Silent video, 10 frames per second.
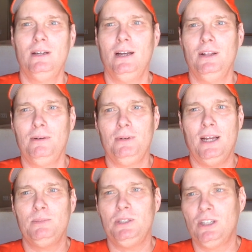There
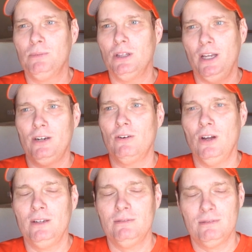has to be something later
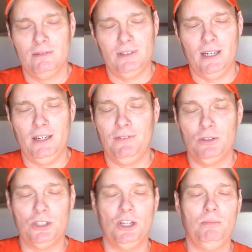on that if
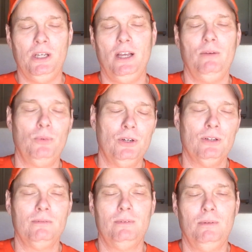there's going to be a
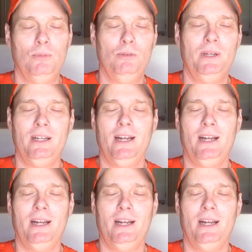real movement.